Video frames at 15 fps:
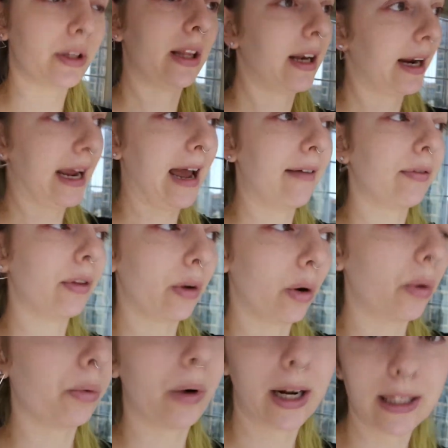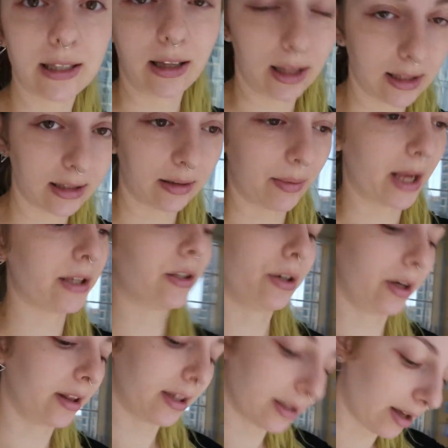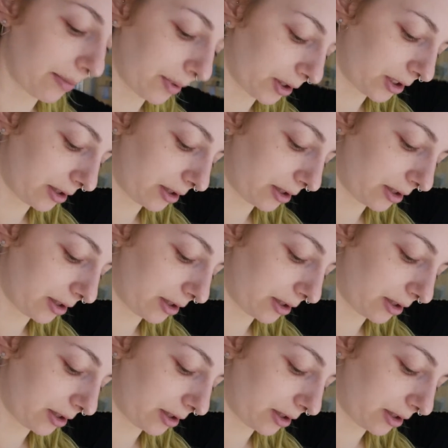And then I have the whole rest of the semester and the summer